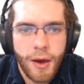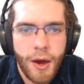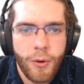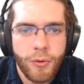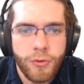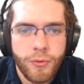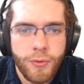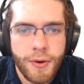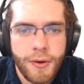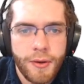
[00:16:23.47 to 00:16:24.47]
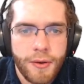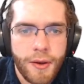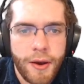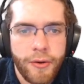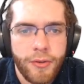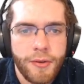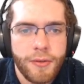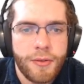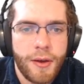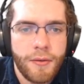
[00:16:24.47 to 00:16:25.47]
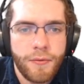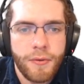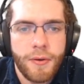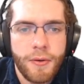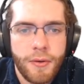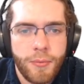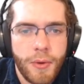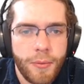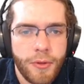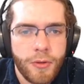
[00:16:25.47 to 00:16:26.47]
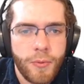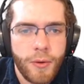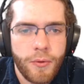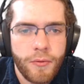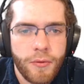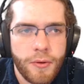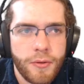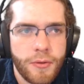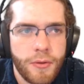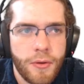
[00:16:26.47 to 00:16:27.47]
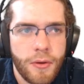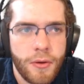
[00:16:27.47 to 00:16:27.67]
I won't do it entirely inside of here. Maybe this might work for us.